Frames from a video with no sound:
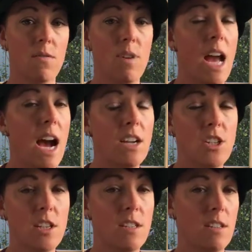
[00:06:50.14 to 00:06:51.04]

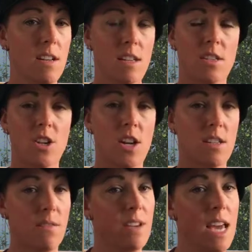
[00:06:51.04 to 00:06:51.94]
reactions, the less
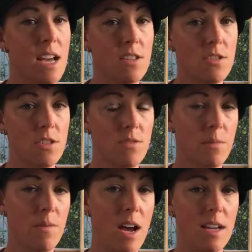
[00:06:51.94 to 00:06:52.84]
chance of cancers from
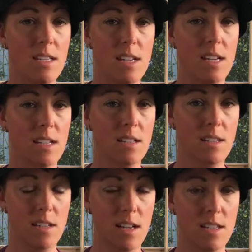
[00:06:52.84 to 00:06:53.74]
the
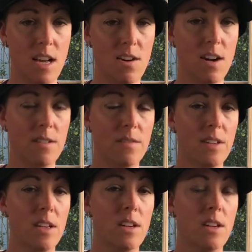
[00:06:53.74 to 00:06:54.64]
vaccines, etc.
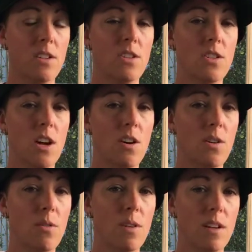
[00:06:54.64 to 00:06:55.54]

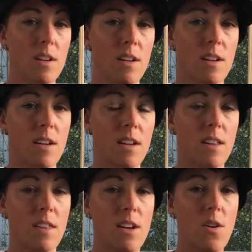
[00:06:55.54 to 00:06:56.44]
So
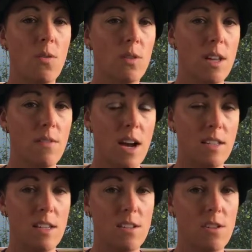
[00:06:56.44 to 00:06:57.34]
the only other
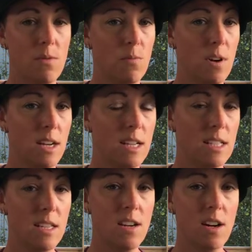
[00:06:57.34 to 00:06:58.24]
vaccines you would want to
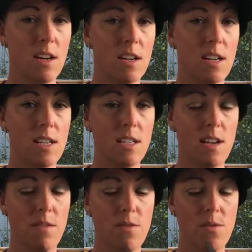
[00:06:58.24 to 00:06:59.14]
consider is
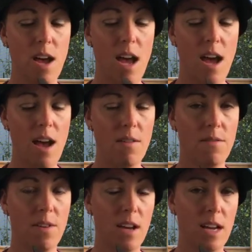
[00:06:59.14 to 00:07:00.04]
if you have
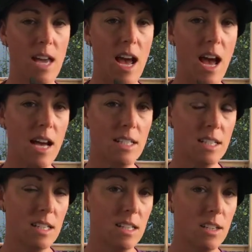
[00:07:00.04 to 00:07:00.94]
a cat
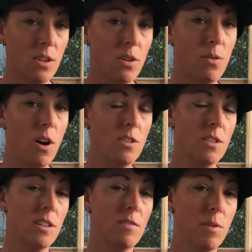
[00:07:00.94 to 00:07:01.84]
who
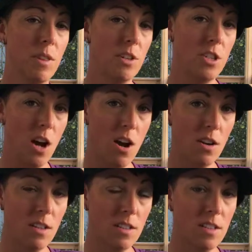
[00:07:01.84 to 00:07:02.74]
also with a
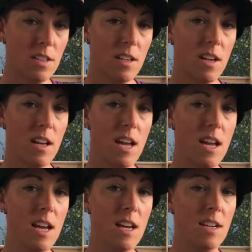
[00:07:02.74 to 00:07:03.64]
dog,
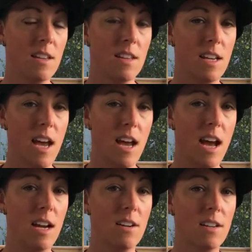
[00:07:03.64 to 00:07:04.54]
and
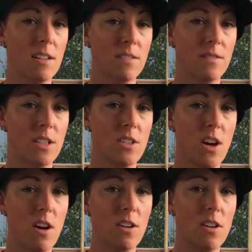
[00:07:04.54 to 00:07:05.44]
the
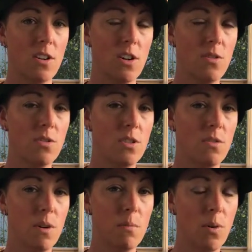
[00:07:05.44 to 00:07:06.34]
dog goes
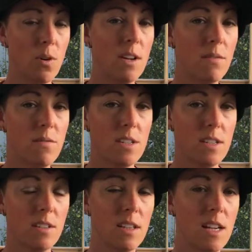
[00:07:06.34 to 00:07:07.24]
to a boarding
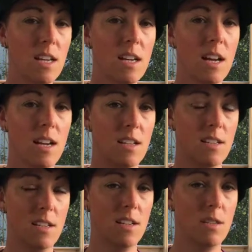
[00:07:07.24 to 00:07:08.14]
facility and
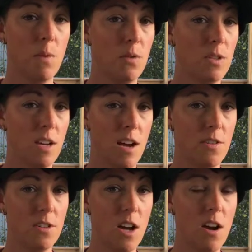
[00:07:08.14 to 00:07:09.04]
is exposed to
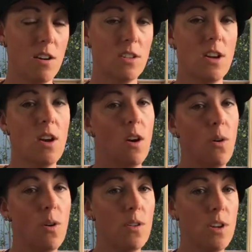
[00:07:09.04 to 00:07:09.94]
other dogs,
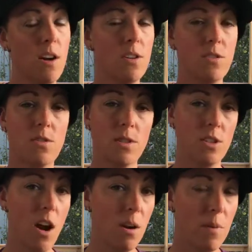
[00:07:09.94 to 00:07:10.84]
or the dog goes to a
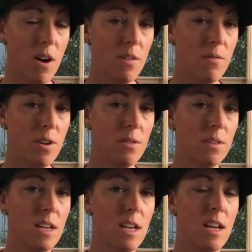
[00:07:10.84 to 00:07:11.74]
dog park
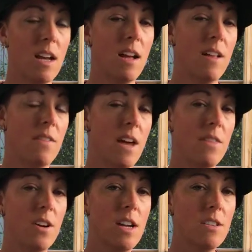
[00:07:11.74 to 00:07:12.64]
frequently, then
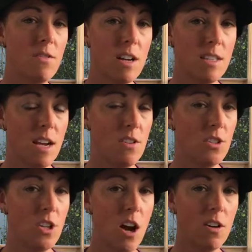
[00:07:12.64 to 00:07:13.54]
there is a risk that your
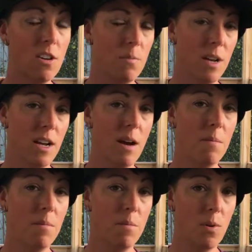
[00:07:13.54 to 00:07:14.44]
dog could pick up
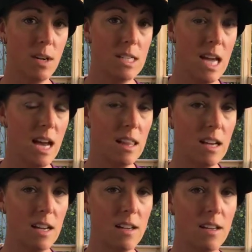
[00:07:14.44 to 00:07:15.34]

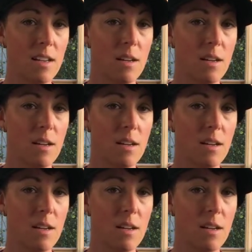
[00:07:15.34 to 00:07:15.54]
Bordetella